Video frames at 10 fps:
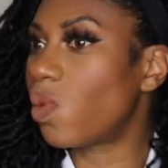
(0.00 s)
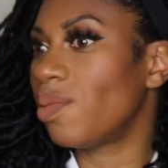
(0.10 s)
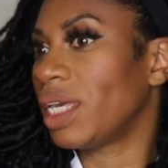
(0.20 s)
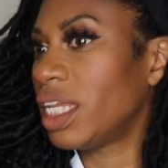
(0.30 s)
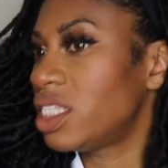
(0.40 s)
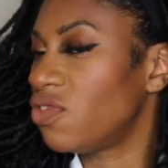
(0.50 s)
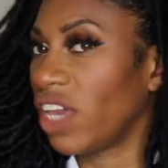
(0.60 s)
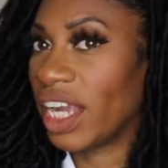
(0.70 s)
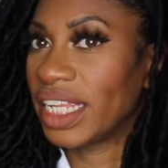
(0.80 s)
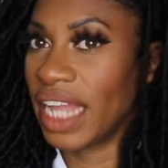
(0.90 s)
I mean, it's
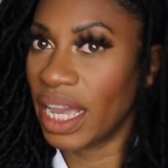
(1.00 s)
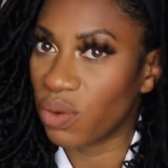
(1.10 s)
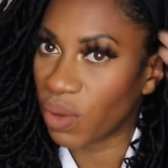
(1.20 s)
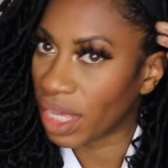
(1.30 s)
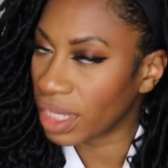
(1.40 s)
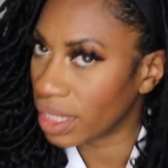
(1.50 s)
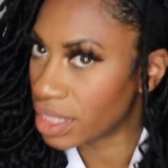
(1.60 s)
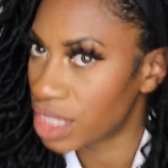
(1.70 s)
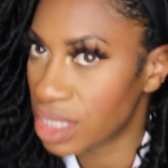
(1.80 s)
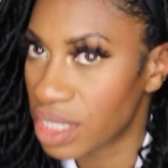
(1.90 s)
very lightweight.
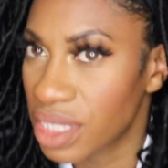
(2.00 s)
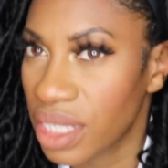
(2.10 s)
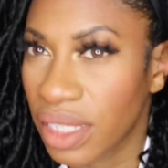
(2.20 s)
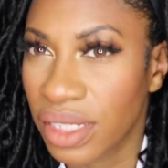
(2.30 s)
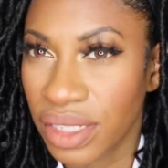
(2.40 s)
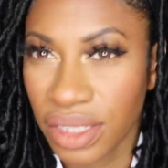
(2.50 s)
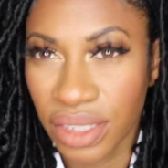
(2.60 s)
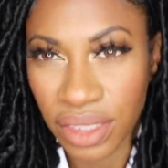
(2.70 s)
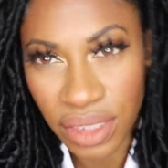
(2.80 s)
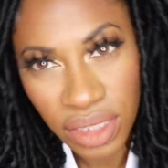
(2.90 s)
It's,
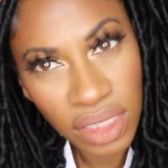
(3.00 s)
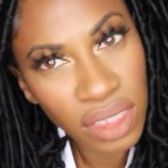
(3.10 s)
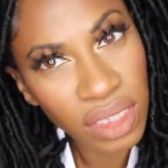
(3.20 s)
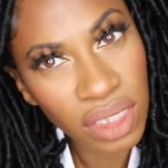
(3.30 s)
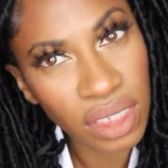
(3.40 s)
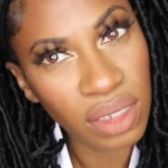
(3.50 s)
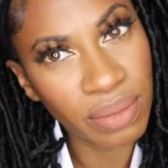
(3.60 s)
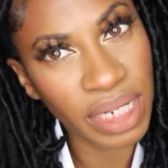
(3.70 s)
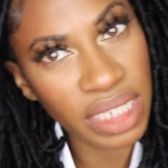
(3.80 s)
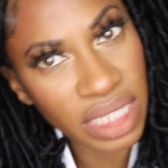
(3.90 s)

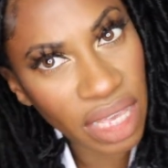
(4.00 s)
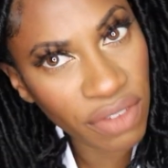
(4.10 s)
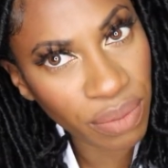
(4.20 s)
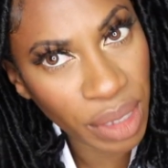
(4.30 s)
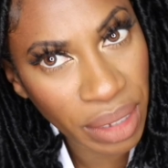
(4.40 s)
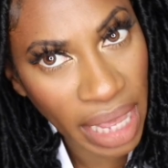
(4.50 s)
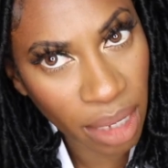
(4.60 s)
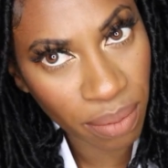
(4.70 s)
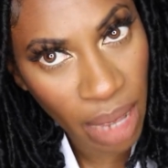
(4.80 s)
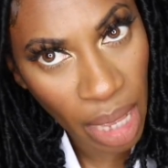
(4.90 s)
but it's giving me like
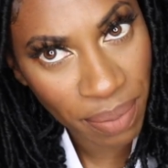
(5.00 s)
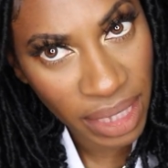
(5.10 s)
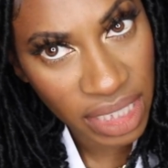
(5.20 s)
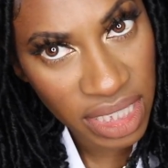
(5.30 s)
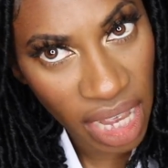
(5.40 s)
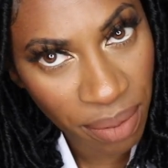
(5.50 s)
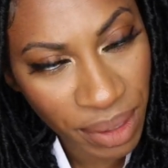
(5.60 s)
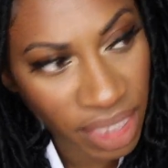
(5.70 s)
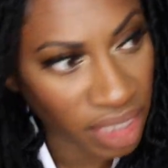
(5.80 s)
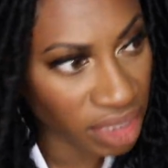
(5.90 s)
mop at the top
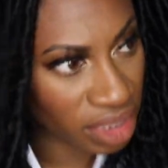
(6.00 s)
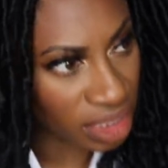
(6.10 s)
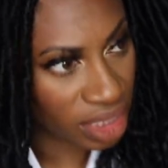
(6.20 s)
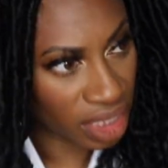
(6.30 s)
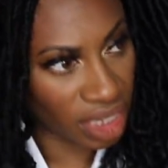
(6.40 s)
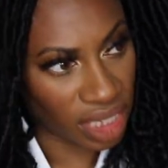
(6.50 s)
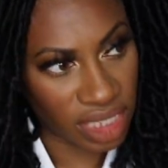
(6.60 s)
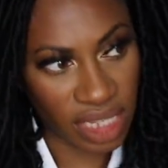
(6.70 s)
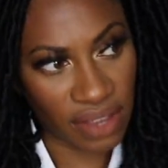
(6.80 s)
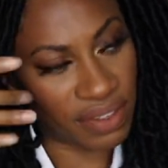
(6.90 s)
here.
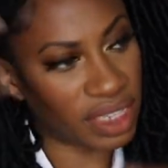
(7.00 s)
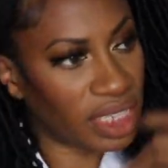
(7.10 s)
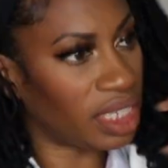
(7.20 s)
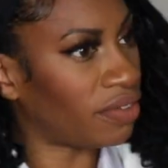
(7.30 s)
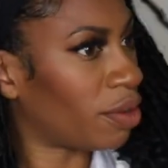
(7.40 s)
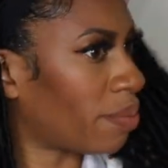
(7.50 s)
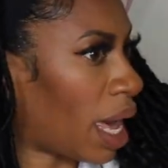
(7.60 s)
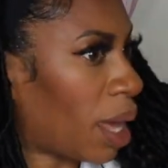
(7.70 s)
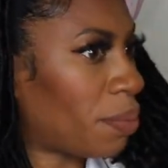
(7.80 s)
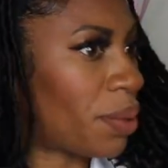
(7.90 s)
It's definitely giving
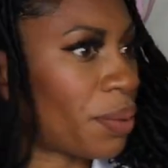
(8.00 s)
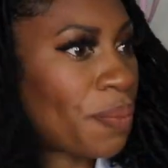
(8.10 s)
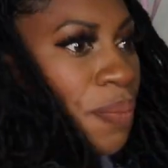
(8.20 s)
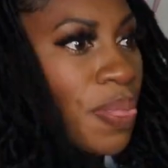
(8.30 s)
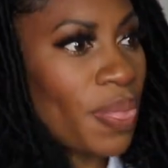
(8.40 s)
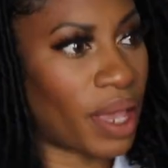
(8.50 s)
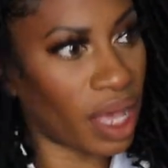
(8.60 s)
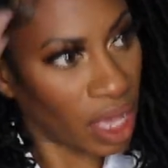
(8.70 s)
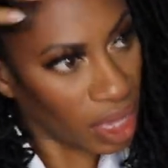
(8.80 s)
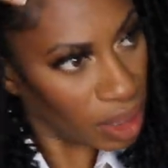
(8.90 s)
mop.
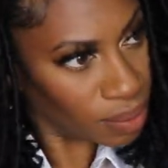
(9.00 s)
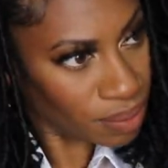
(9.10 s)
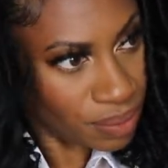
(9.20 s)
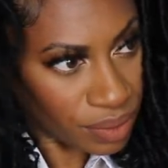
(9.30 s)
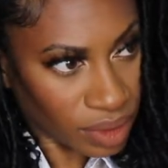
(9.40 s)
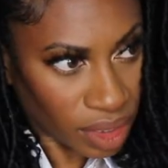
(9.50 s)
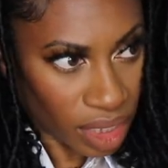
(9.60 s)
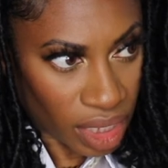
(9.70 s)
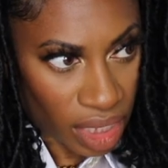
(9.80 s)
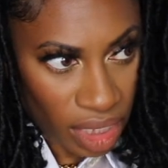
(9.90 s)
Um,
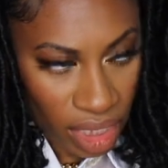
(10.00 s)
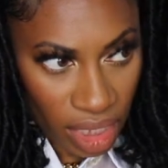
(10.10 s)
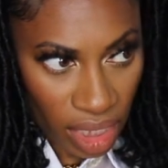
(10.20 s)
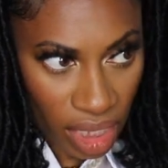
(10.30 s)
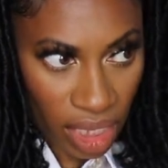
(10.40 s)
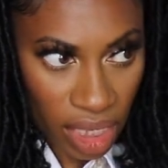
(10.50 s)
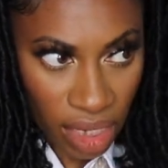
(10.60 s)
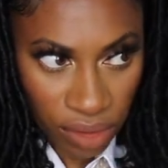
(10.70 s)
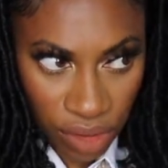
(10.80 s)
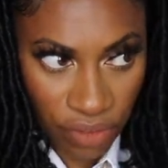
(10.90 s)
I
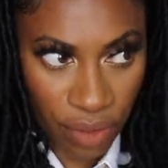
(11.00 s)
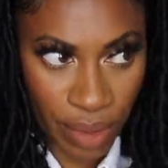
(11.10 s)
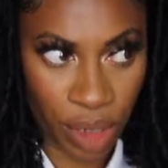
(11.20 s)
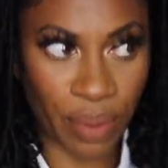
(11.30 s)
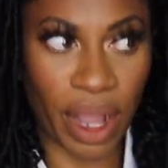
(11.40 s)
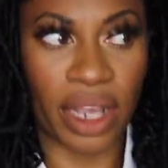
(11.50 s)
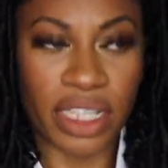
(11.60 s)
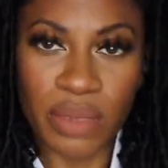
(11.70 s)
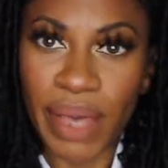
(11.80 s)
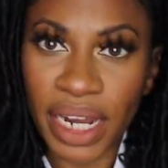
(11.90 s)
don't know if the middle part
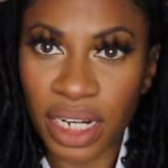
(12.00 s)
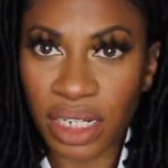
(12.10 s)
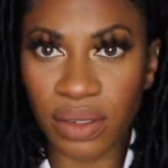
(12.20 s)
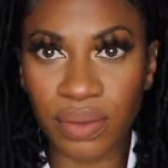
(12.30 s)
is better.